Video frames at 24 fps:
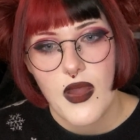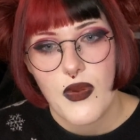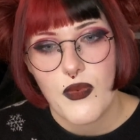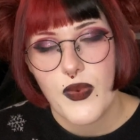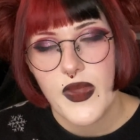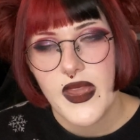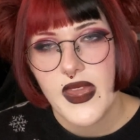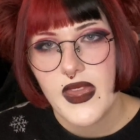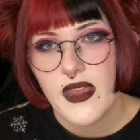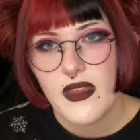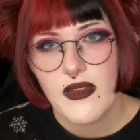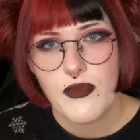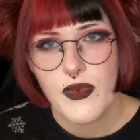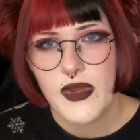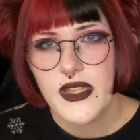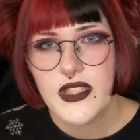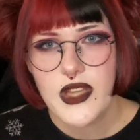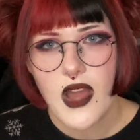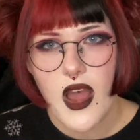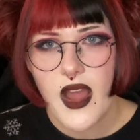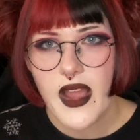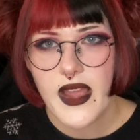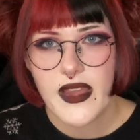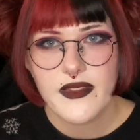We
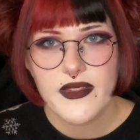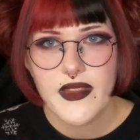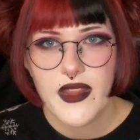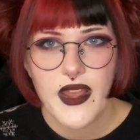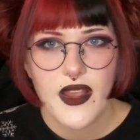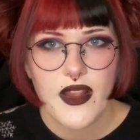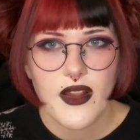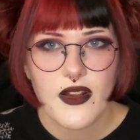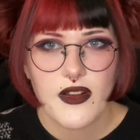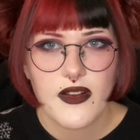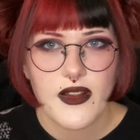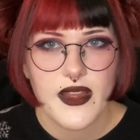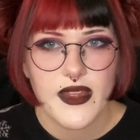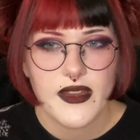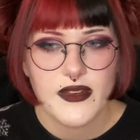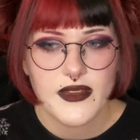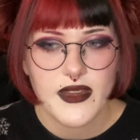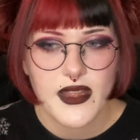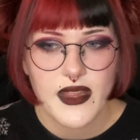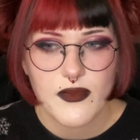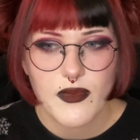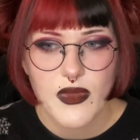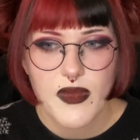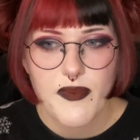talk in there,
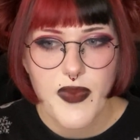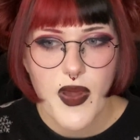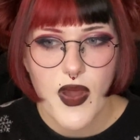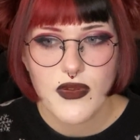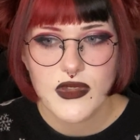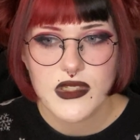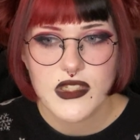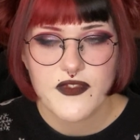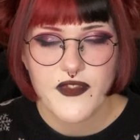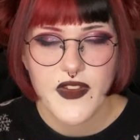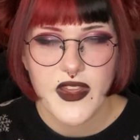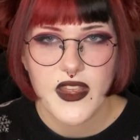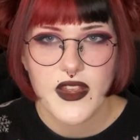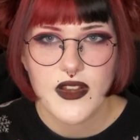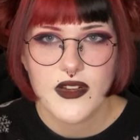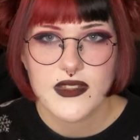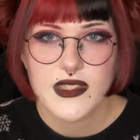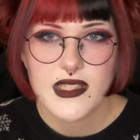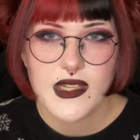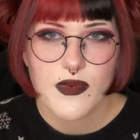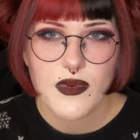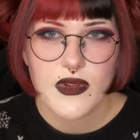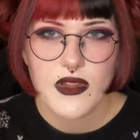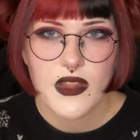and we post
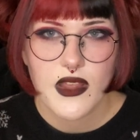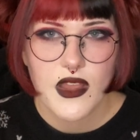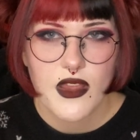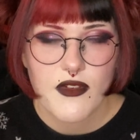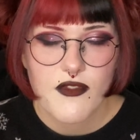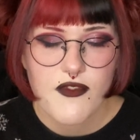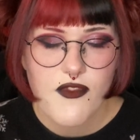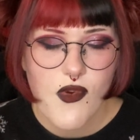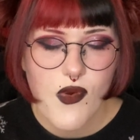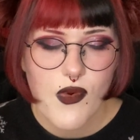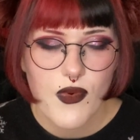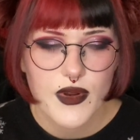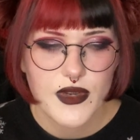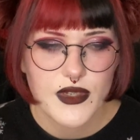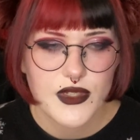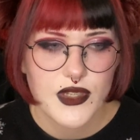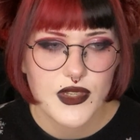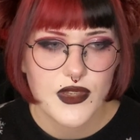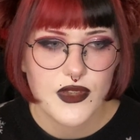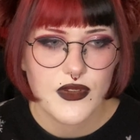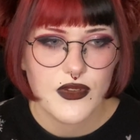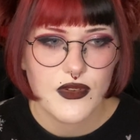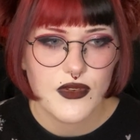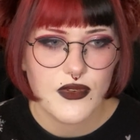figures that we're looking forward
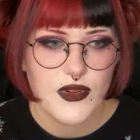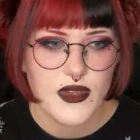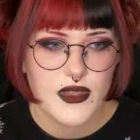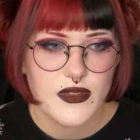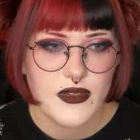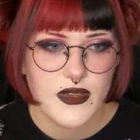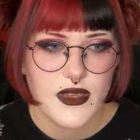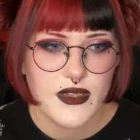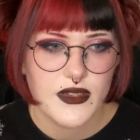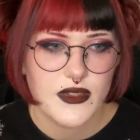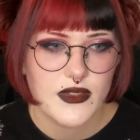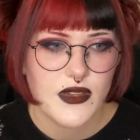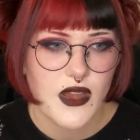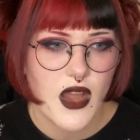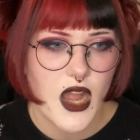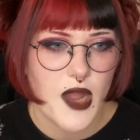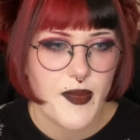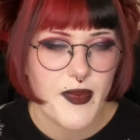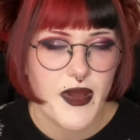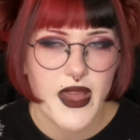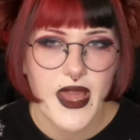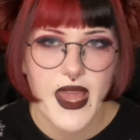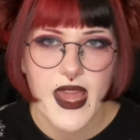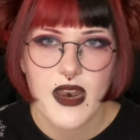to, and talk
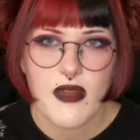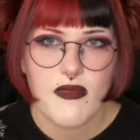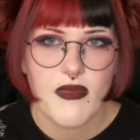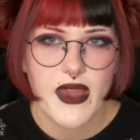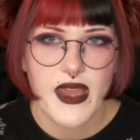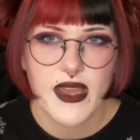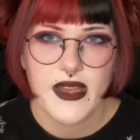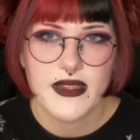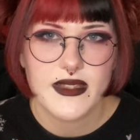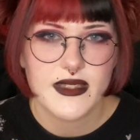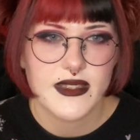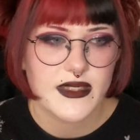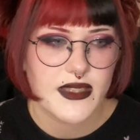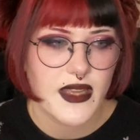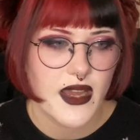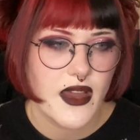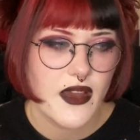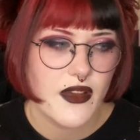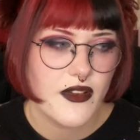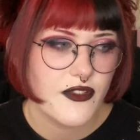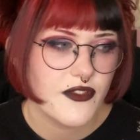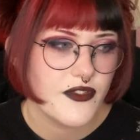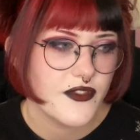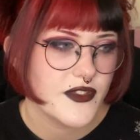about anime and
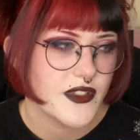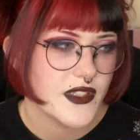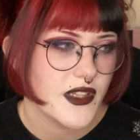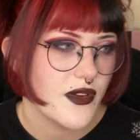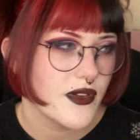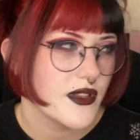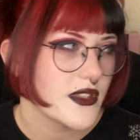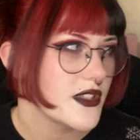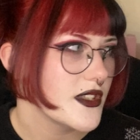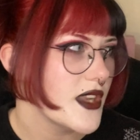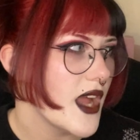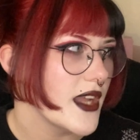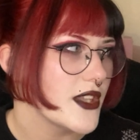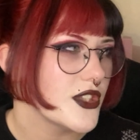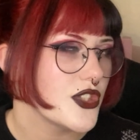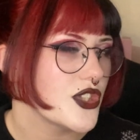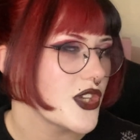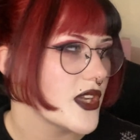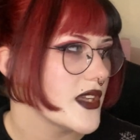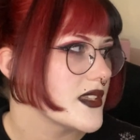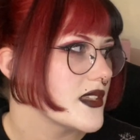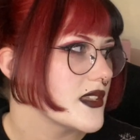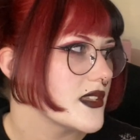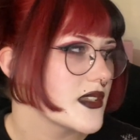stuff. So it's not
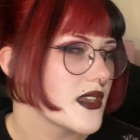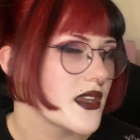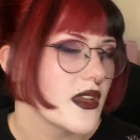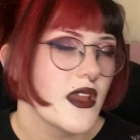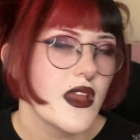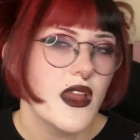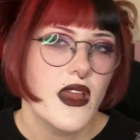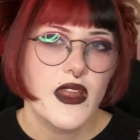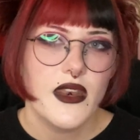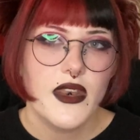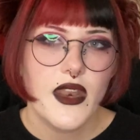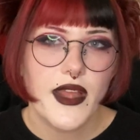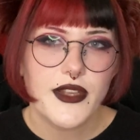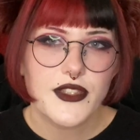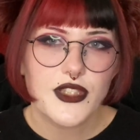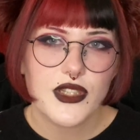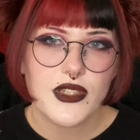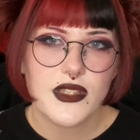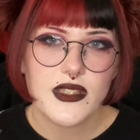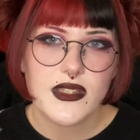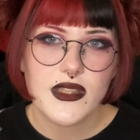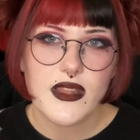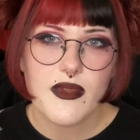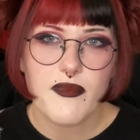just
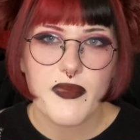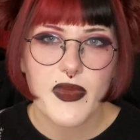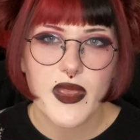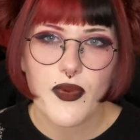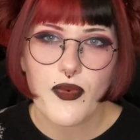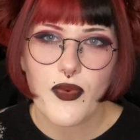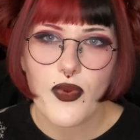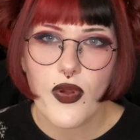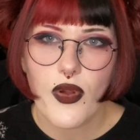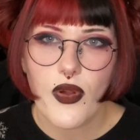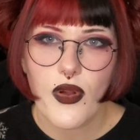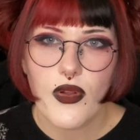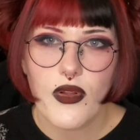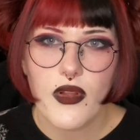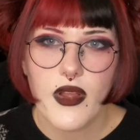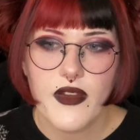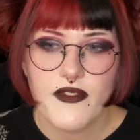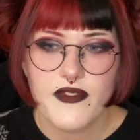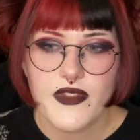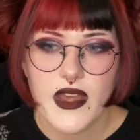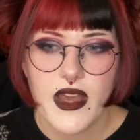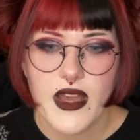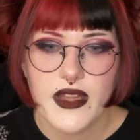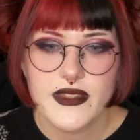the B-roll
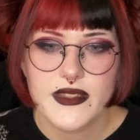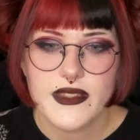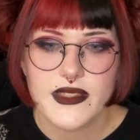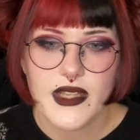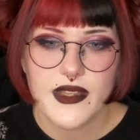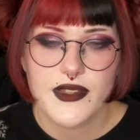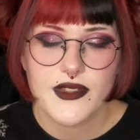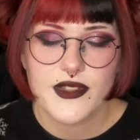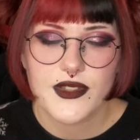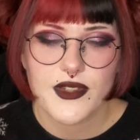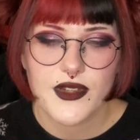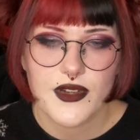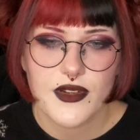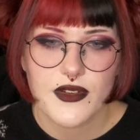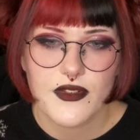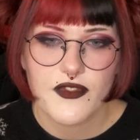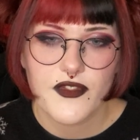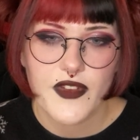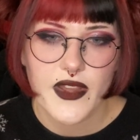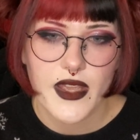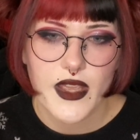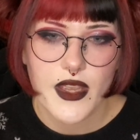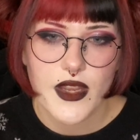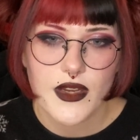of the uncensored
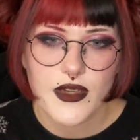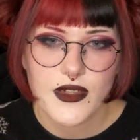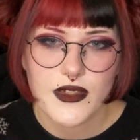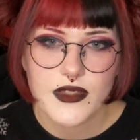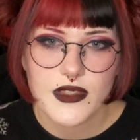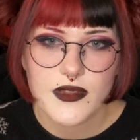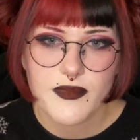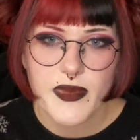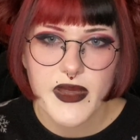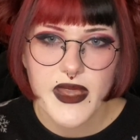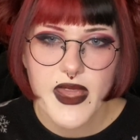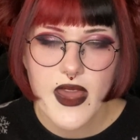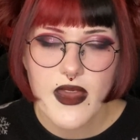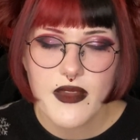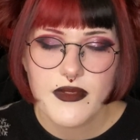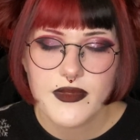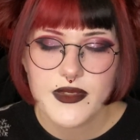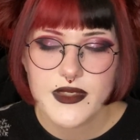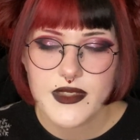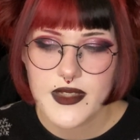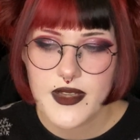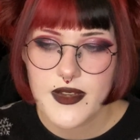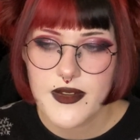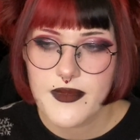figures. But yeah,
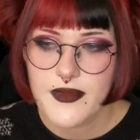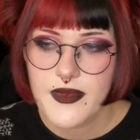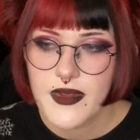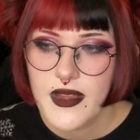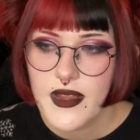so